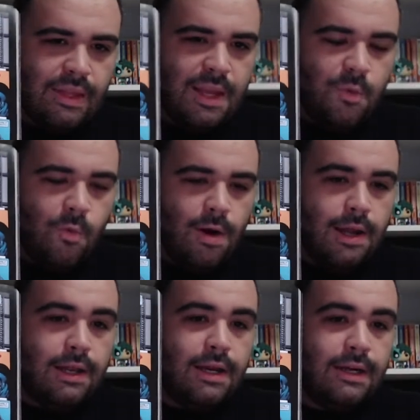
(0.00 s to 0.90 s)
in
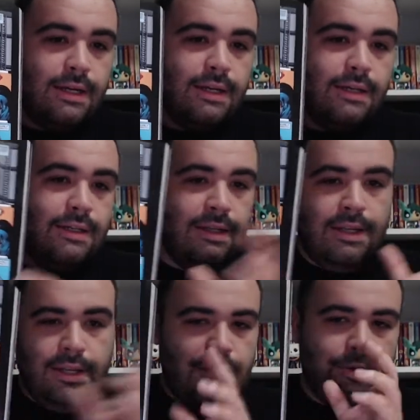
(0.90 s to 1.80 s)
one, uh,
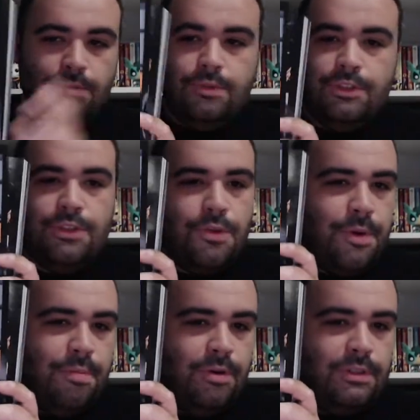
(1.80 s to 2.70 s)
you know, just
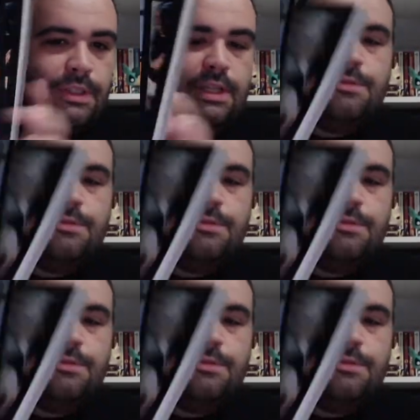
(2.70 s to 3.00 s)
three books. That's